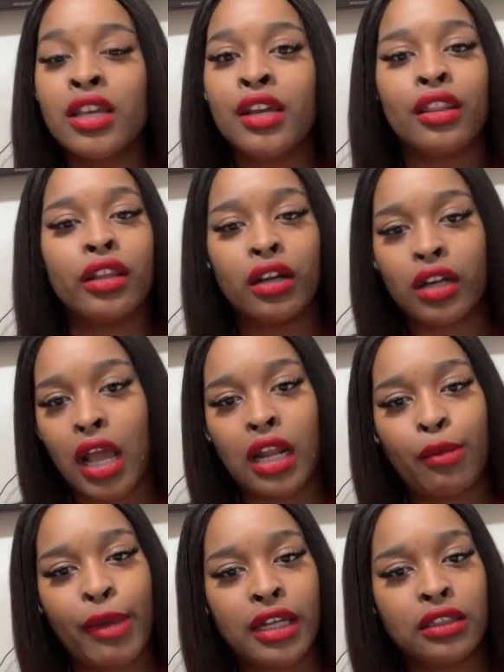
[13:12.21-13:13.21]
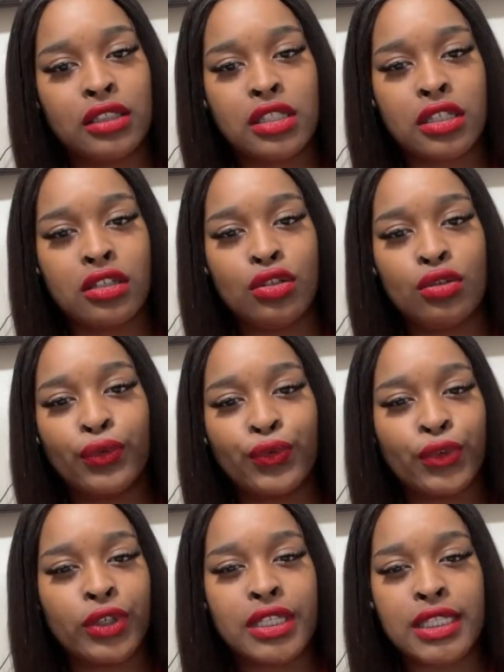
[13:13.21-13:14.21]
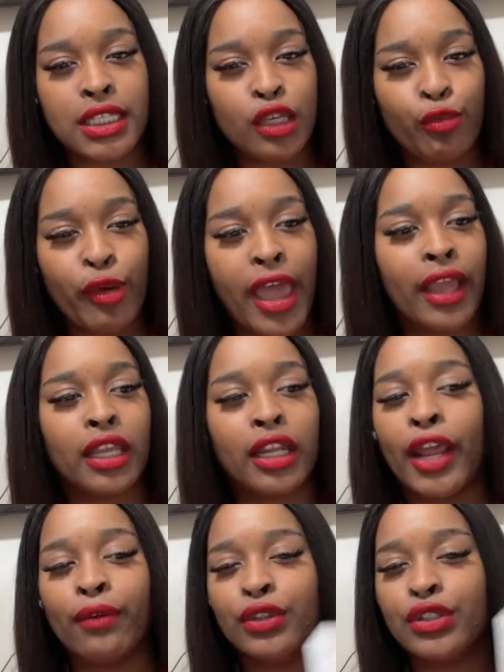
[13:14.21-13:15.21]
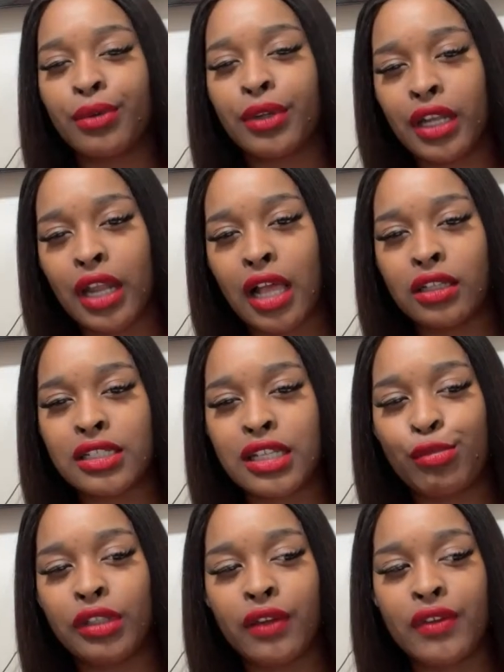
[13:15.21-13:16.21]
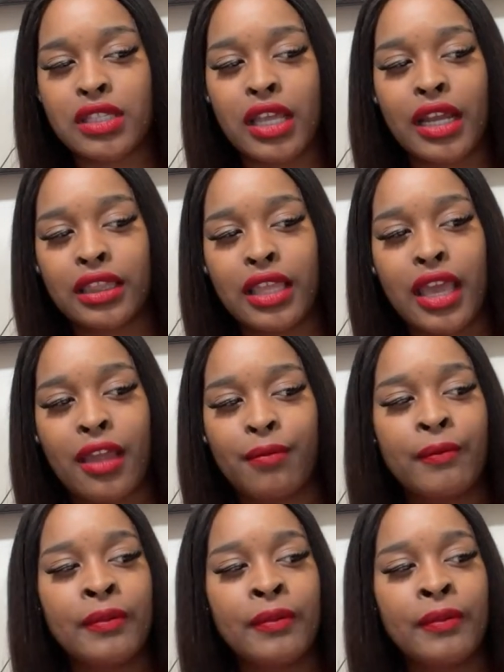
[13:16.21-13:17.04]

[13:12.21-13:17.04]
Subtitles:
they're going to automatically send you a free seed pack, and every $20, I believe it's like that.